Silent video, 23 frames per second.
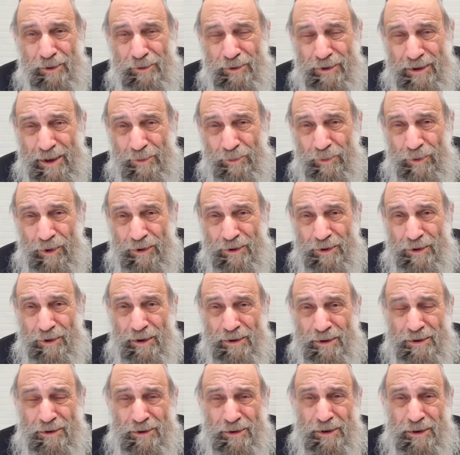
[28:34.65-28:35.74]
I want to keep all the
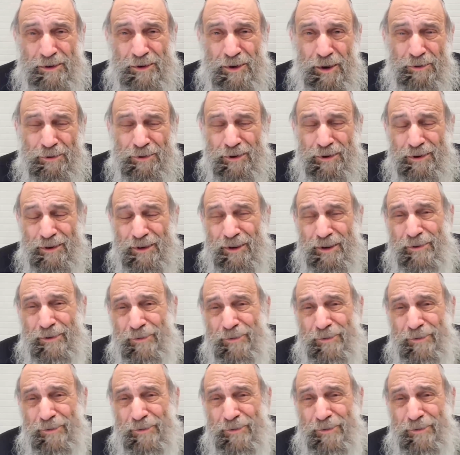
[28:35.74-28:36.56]
laws of the Torah.